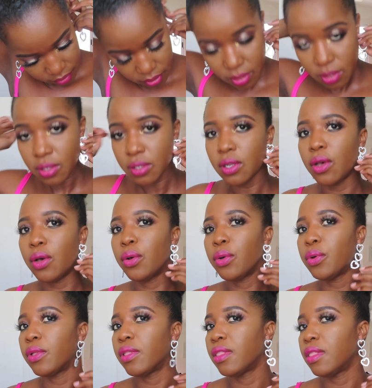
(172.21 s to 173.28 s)

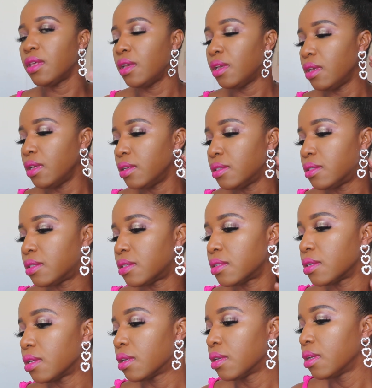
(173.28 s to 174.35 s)
So this